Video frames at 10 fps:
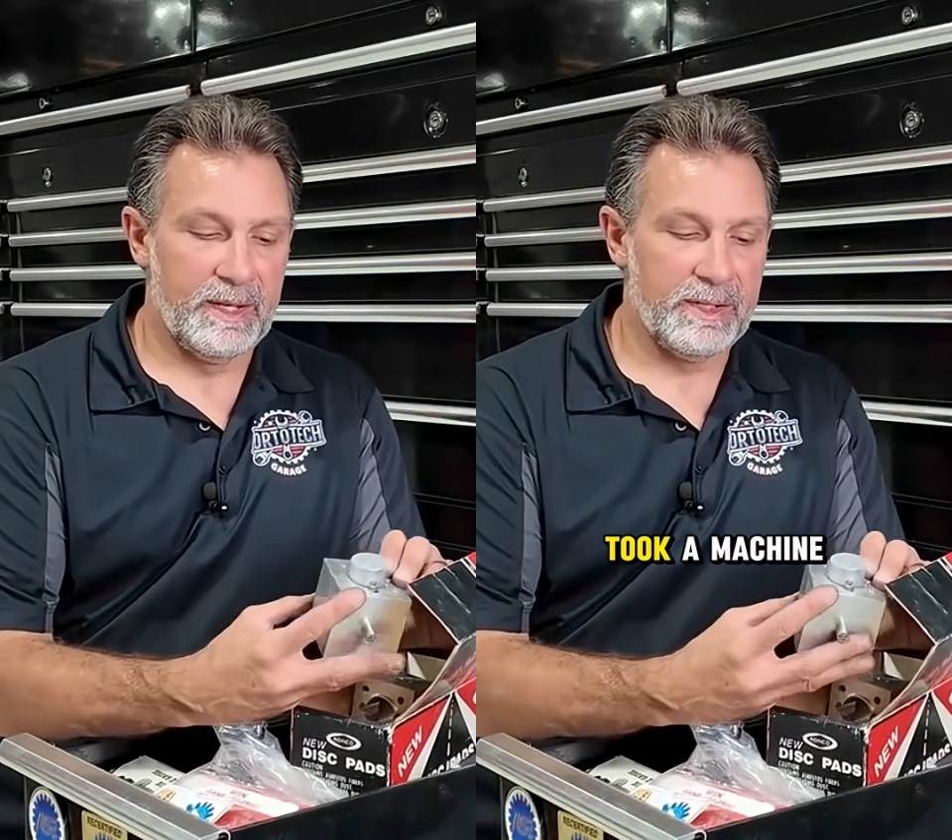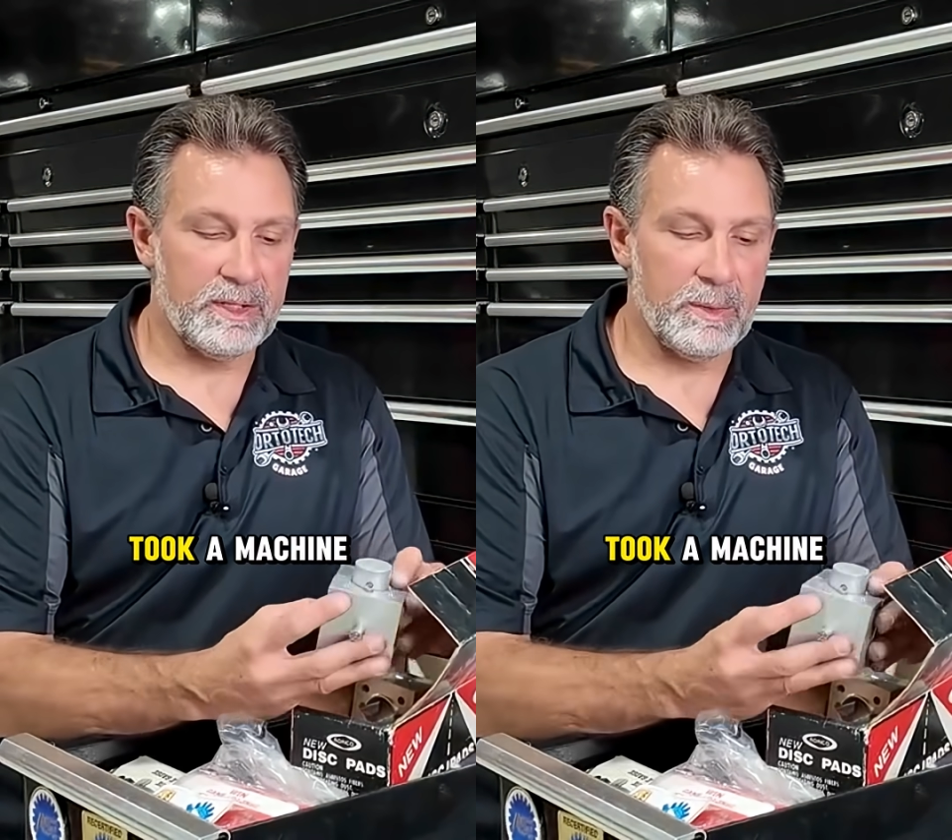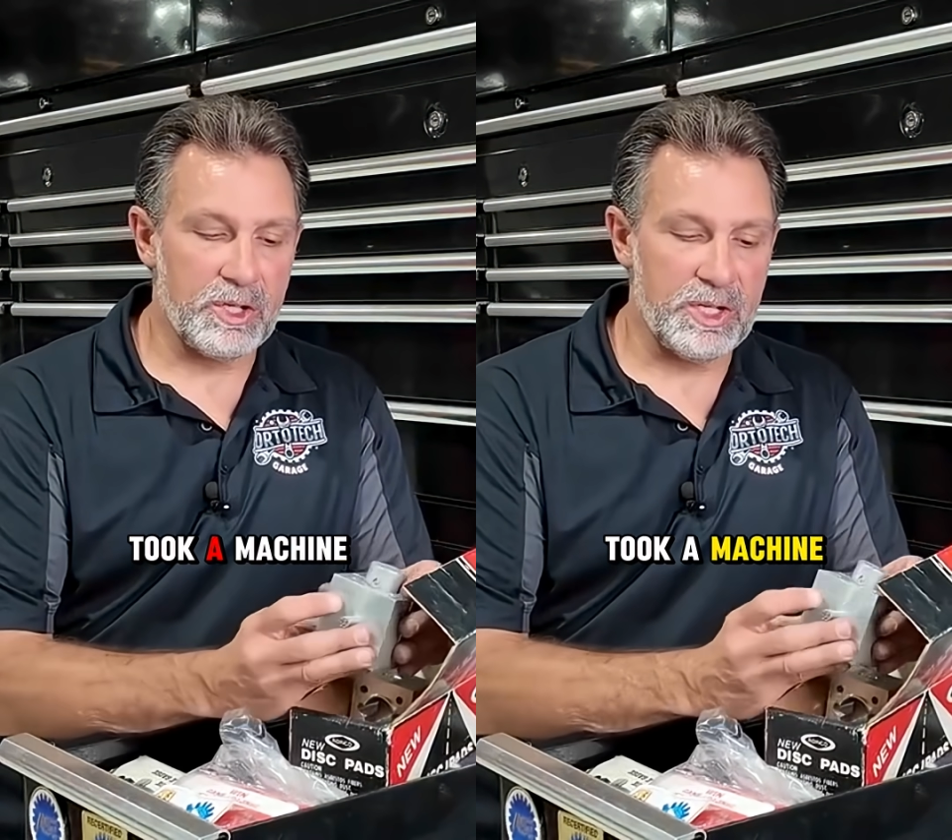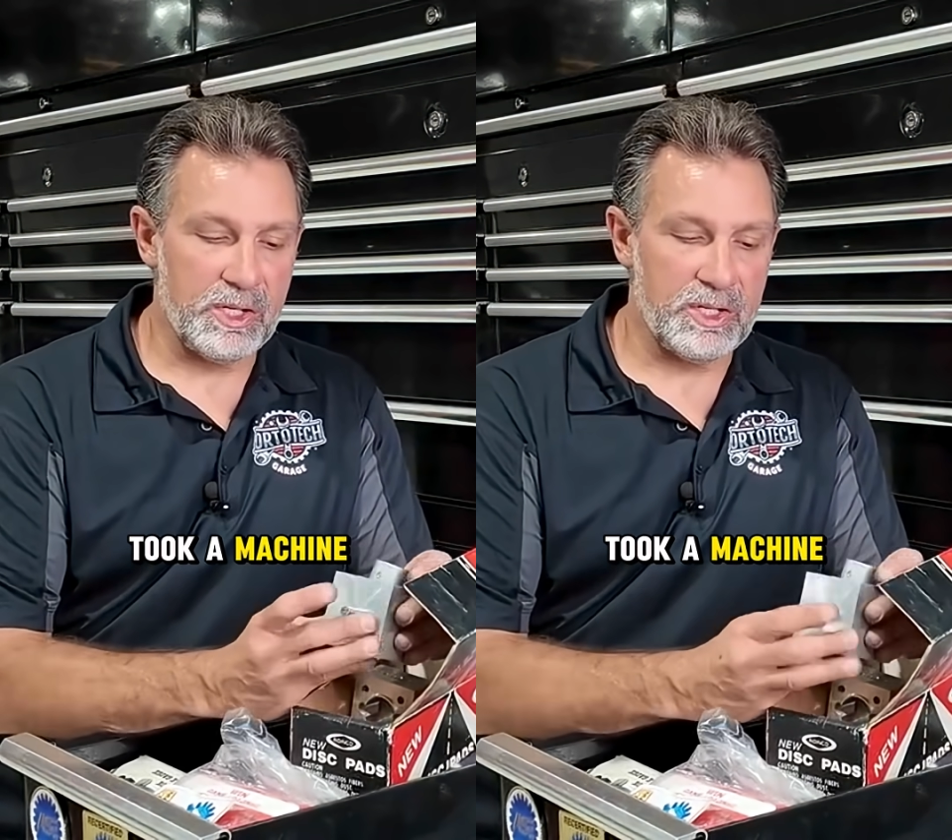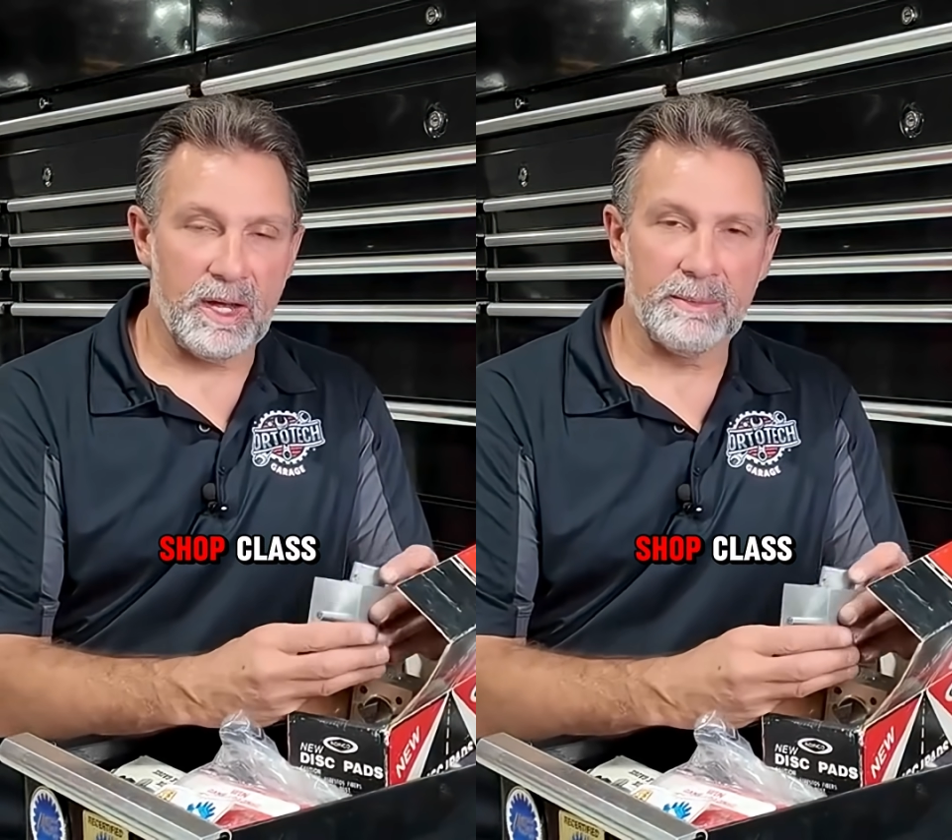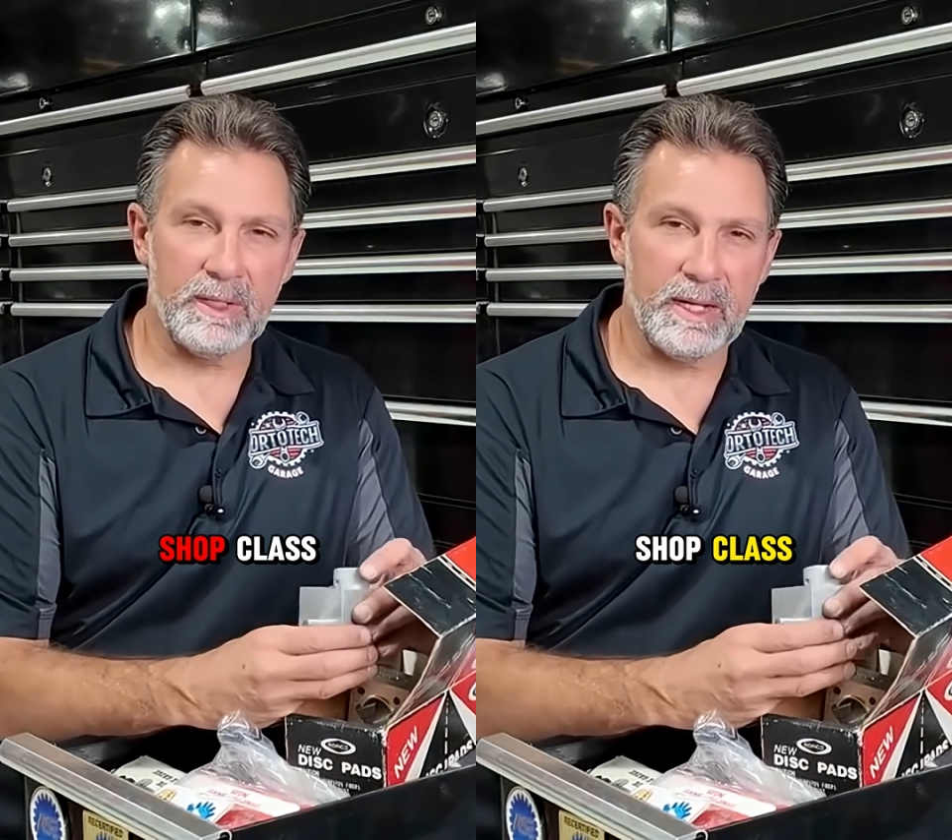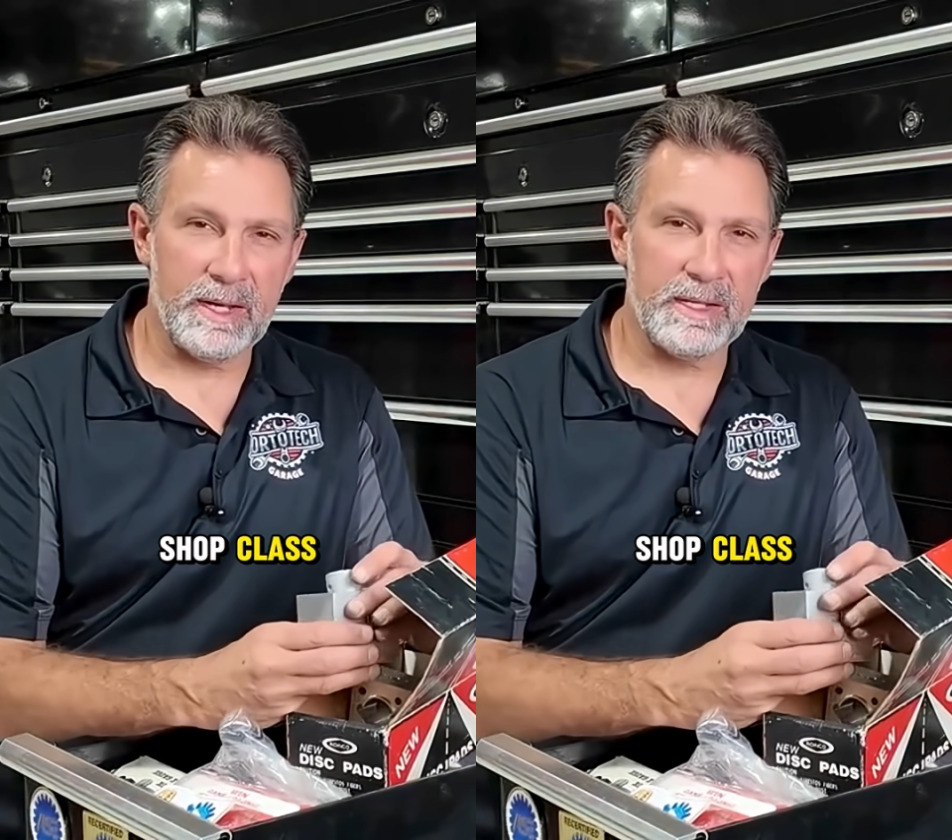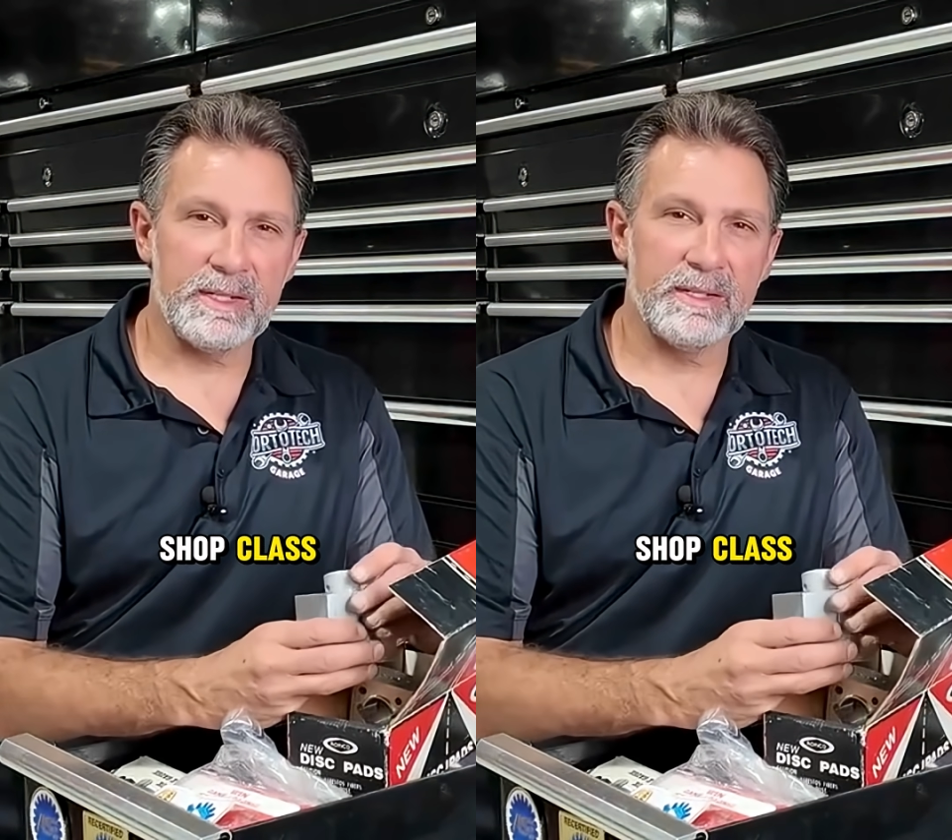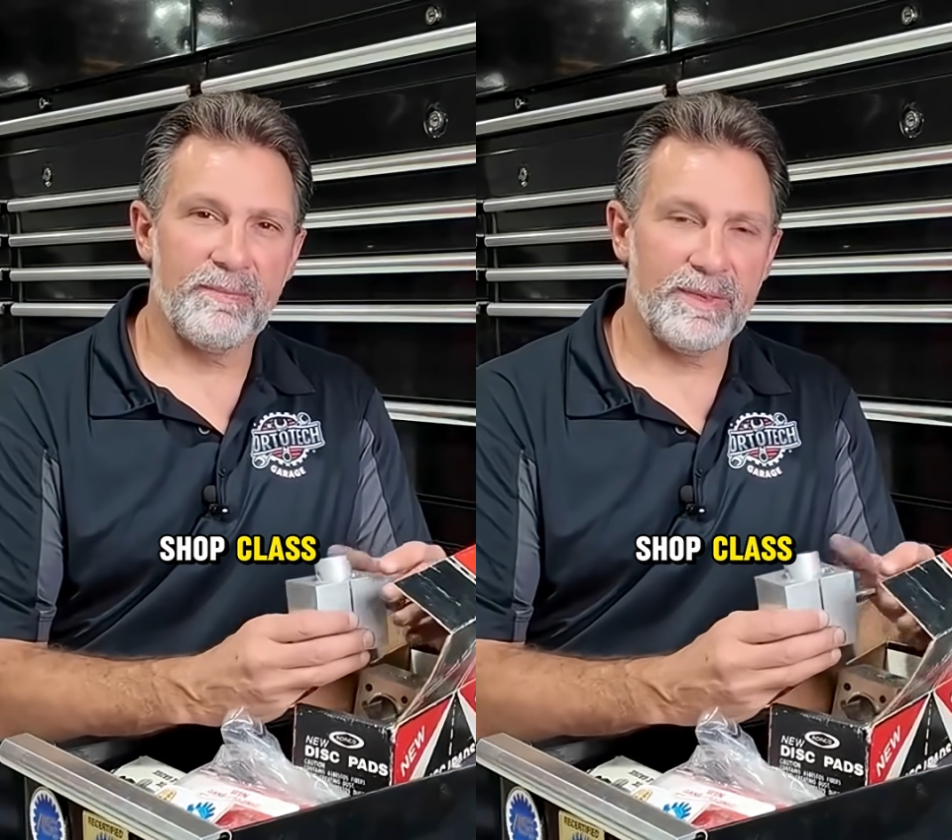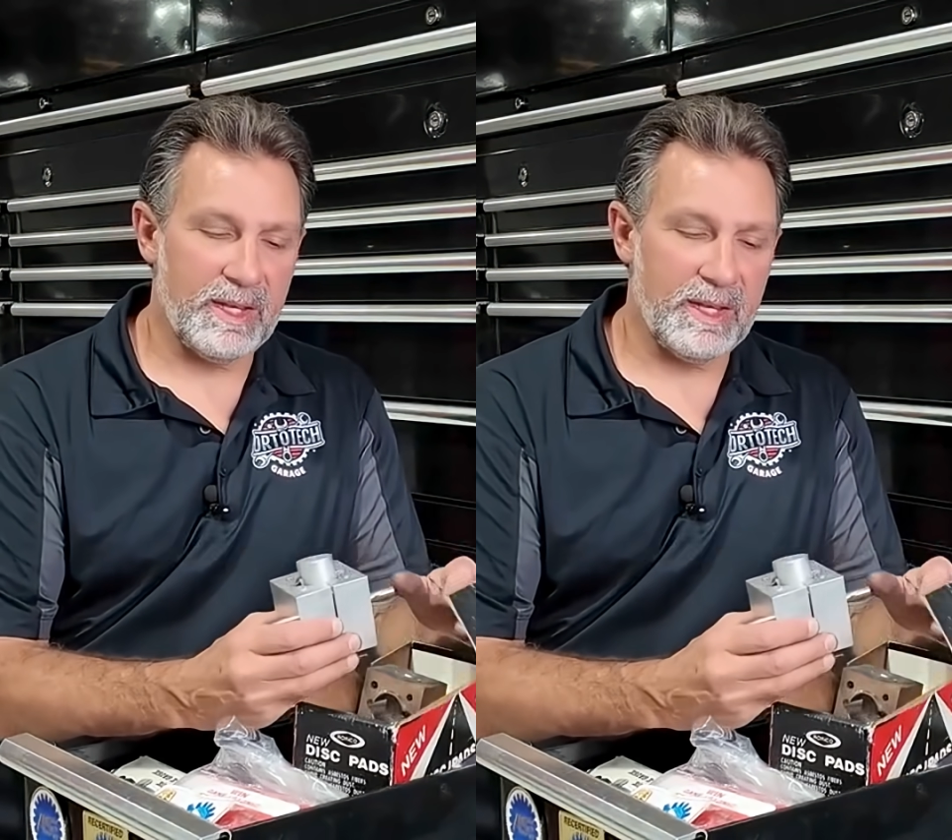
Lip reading: took a machine shop class,